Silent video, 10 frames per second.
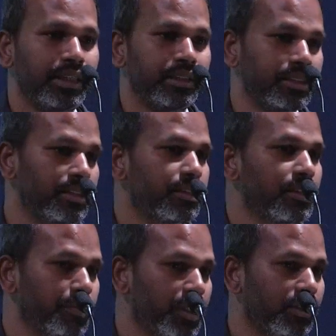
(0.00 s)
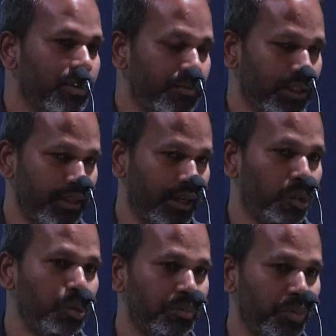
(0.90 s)
This is something that we are
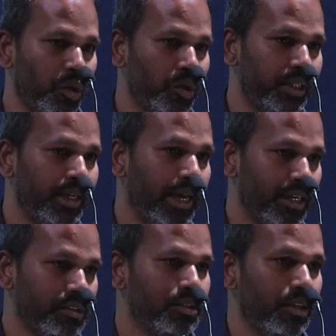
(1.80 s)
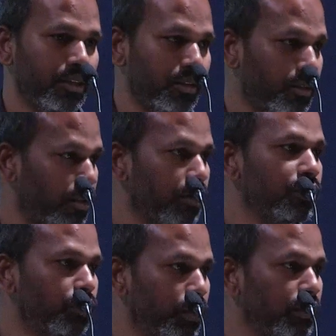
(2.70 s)
now deploying at scale
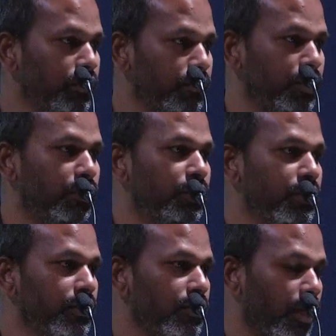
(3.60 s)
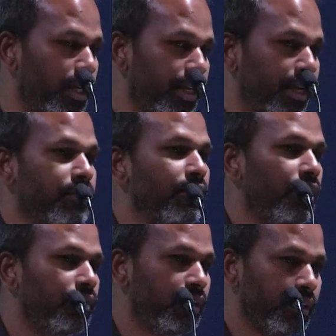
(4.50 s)
across the world. We're doing this at a national
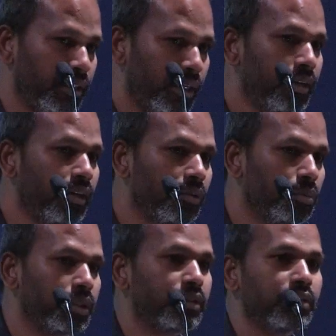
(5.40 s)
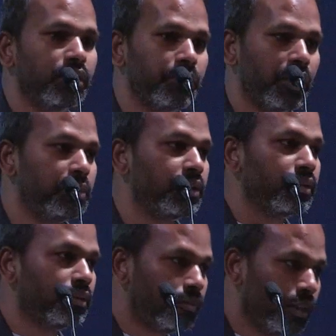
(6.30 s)
level in India with the Prime
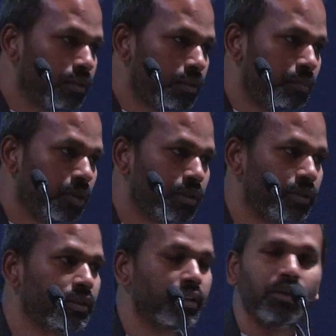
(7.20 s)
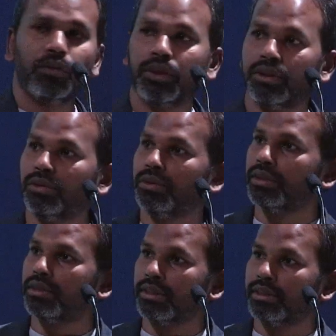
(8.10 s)
Minister's advisory bodies. We're doing
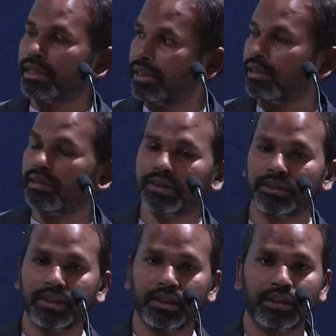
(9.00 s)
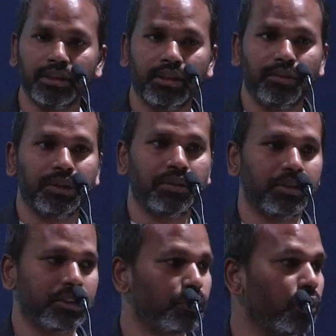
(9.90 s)
this at state levels there. We are
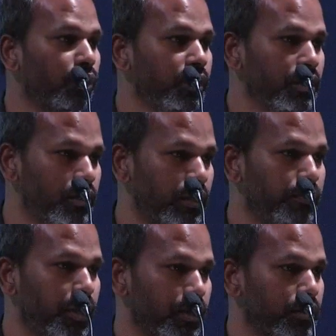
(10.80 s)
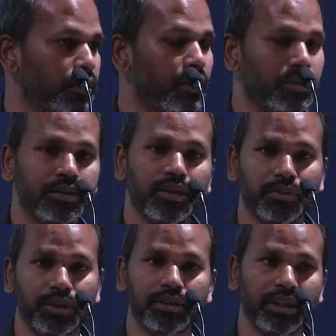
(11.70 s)
exploring this in Pakistan and
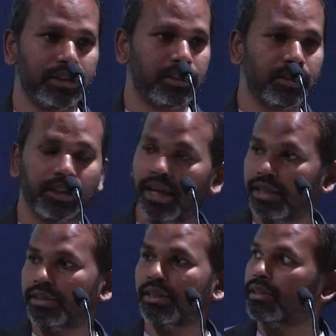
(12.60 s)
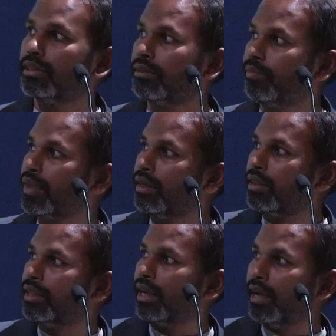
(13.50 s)
Southeast Asia and China.
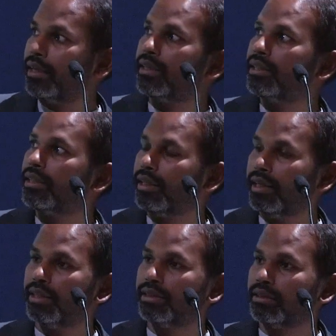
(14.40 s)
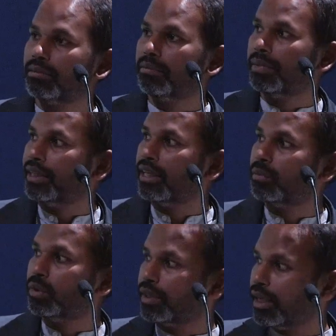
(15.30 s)
The idea is being
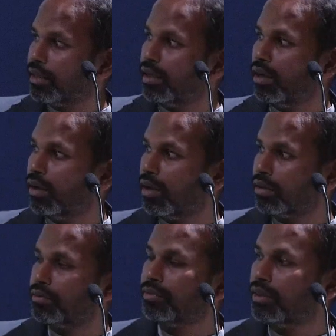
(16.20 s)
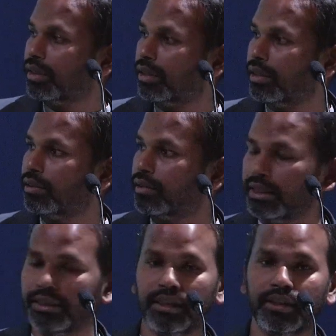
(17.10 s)
able to get a lot of
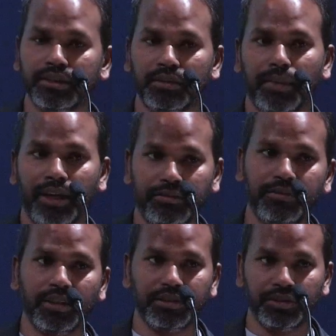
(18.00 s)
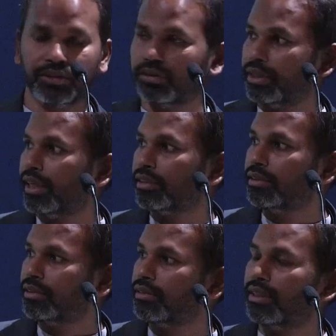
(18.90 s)
retailers and manufacturers
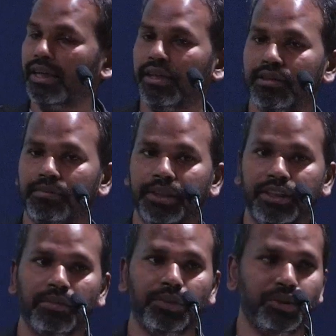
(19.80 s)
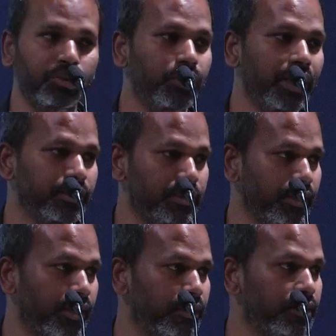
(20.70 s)
together and being able to do
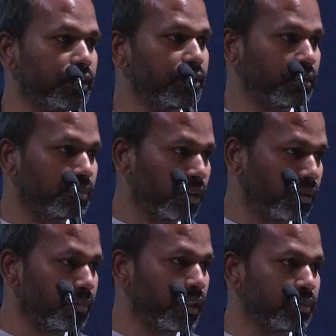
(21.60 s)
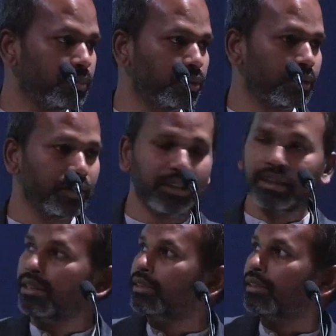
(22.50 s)
LCAs, digital product passports,
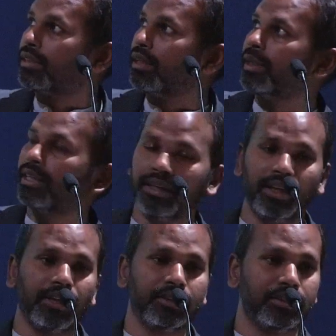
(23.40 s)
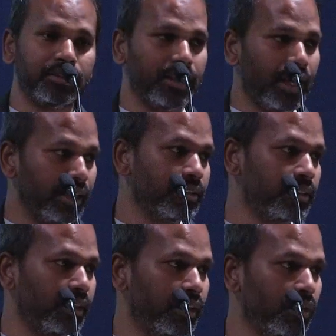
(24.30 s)
systemic analysis at
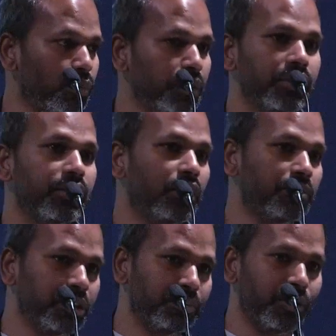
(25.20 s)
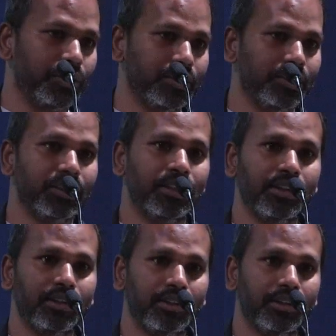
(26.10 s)
scale with a government sponsor.
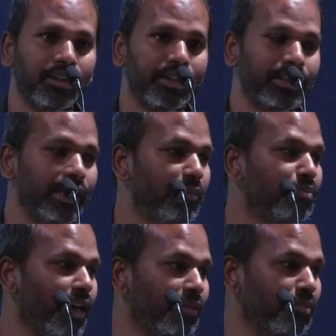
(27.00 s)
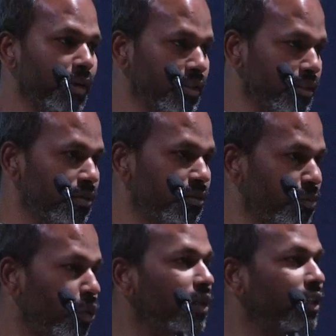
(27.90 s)
I think Impact Plus
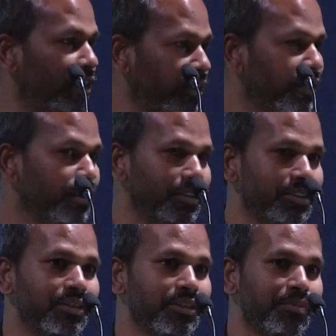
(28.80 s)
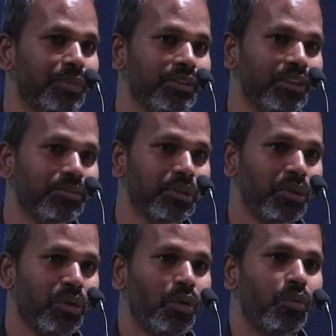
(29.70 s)
spoke earlier. This is something that
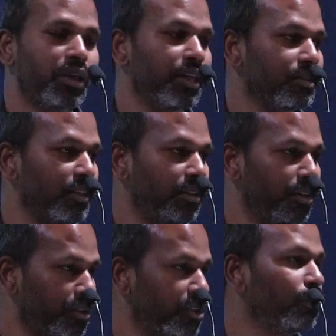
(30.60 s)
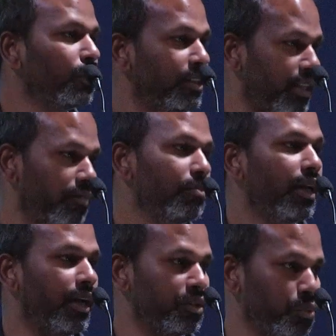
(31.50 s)
we're actually launching with them
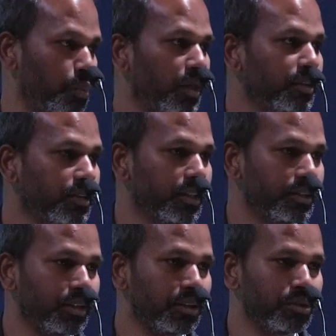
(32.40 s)
as well right now.